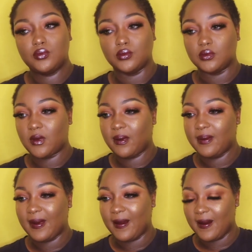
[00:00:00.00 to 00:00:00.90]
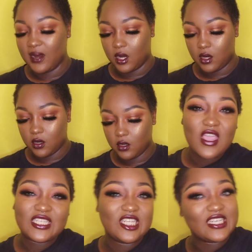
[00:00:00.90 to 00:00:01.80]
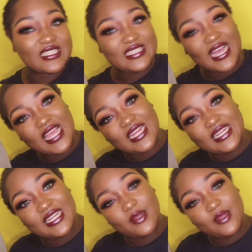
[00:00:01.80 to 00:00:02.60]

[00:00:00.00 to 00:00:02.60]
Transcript: It looks done.